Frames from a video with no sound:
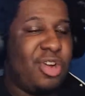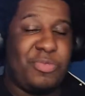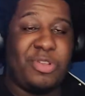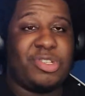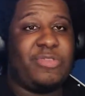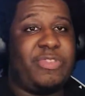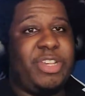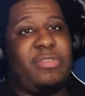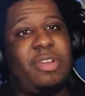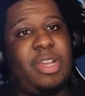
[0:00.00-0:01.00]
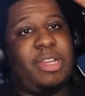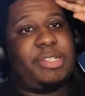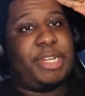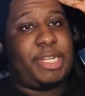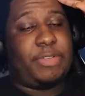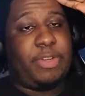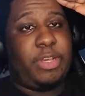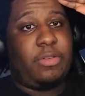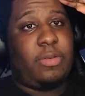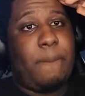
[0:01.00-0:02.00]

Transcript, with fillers: Hope y'all enjoyed the video. See you in the next video.